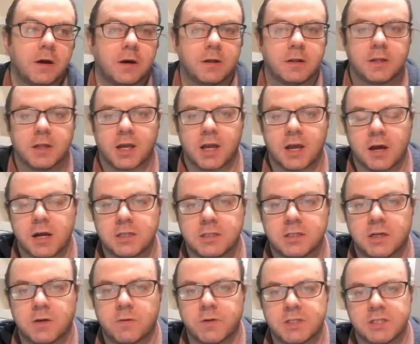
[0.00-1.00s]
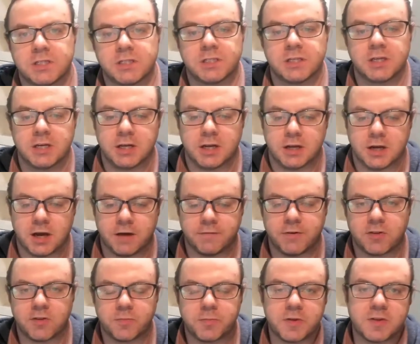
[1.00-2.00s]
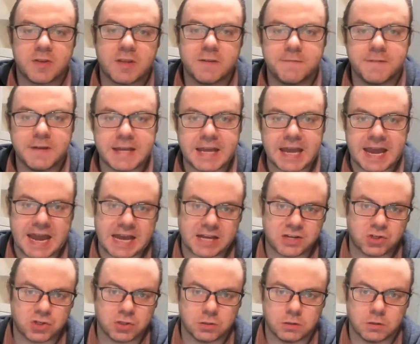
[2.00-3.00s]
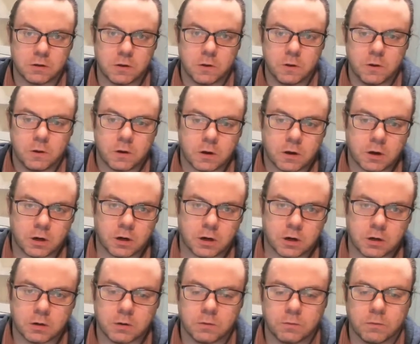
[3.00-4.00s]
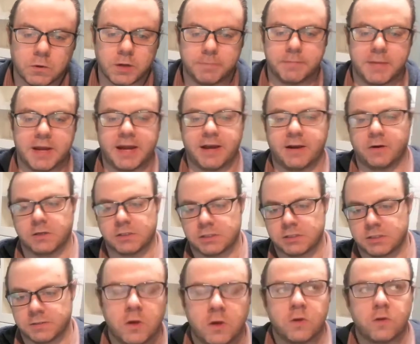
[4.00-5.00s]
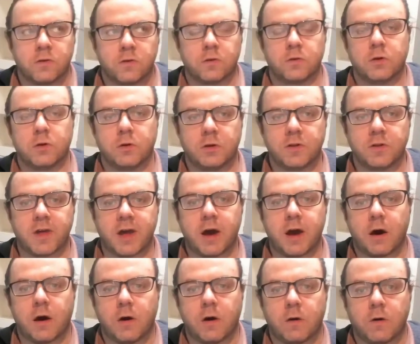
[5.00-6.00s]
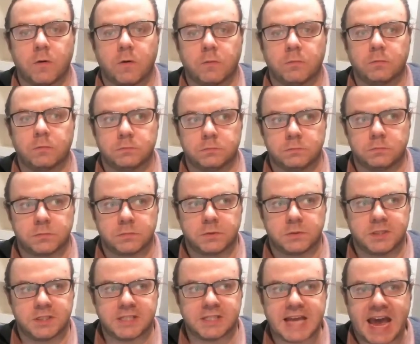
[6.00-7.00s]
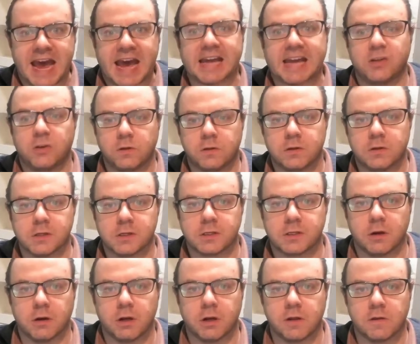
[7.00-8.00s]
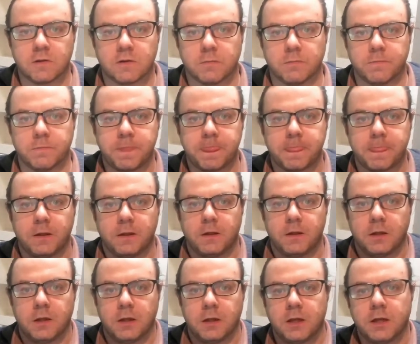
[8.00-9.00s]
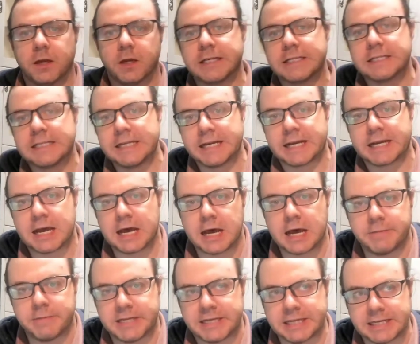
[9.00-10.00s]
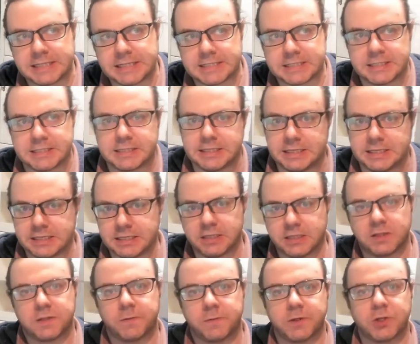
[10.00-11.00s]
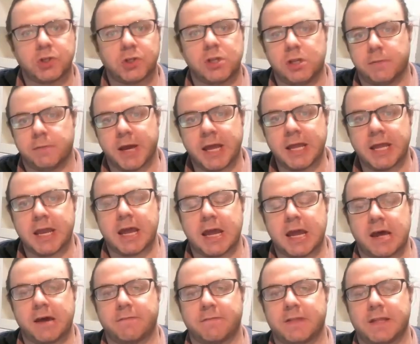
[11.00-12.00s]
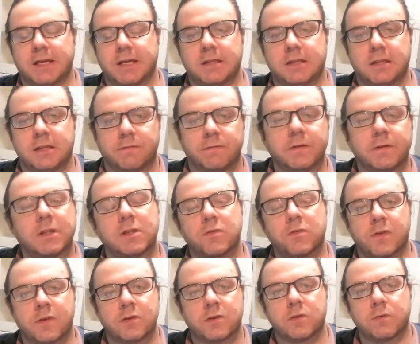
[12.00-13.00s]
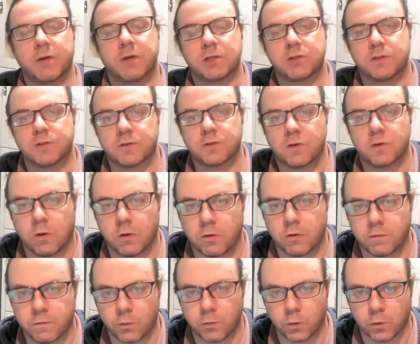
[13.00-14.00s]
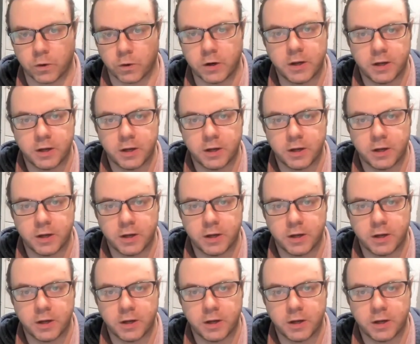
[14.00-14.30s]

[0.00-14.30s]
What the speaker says: the consequences of a specific action are what matters. So notice how this act utilitarianism nicely accommodates the intuition you might have that different situations call for